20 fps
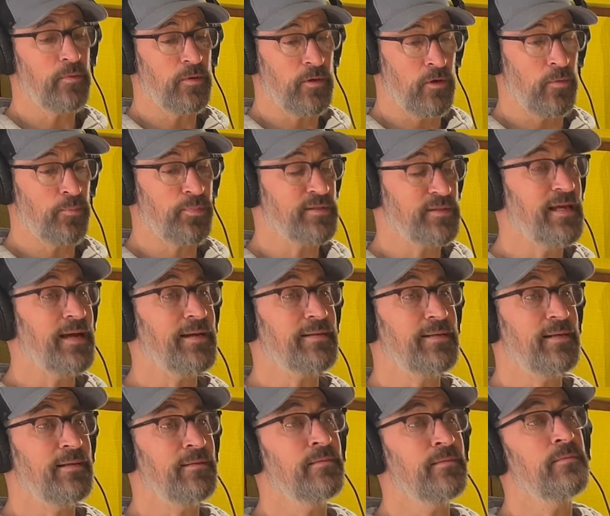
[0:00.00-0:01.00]
you know,
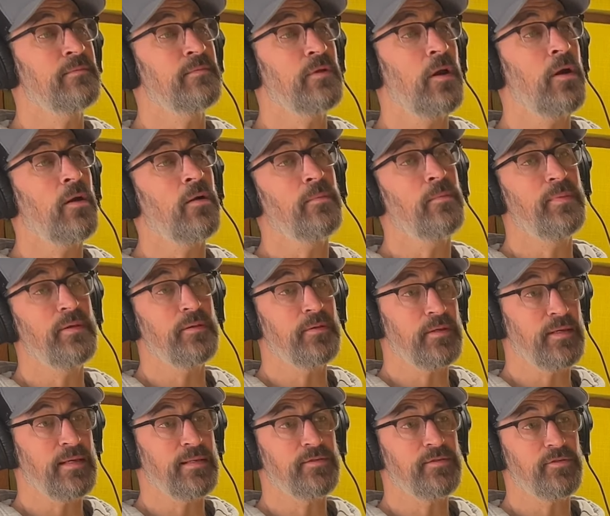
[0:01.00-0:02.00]
protecting our
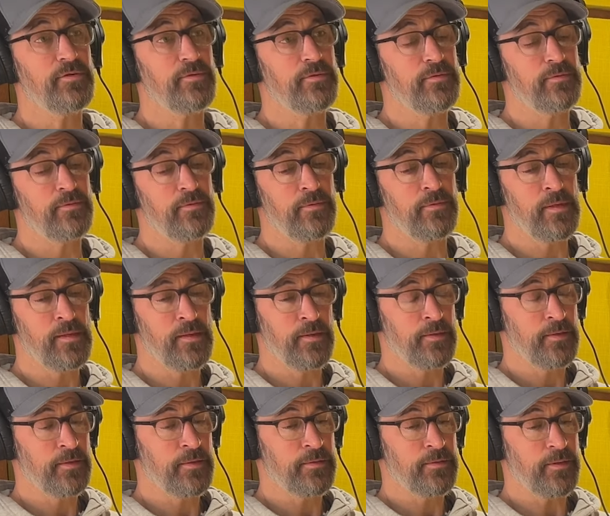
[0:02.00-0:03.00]
ability to
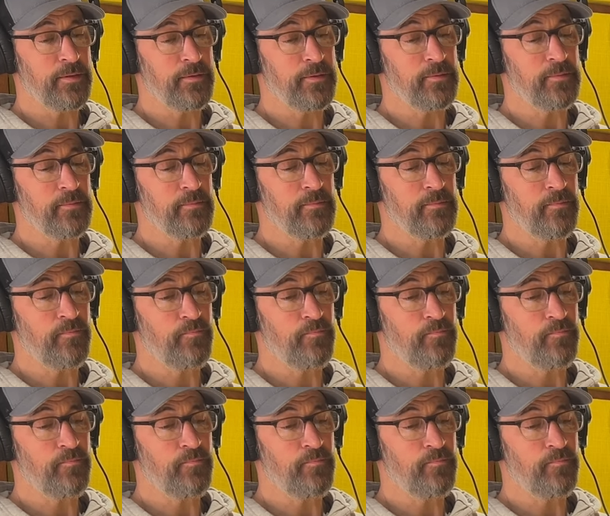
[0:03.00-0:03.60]
um,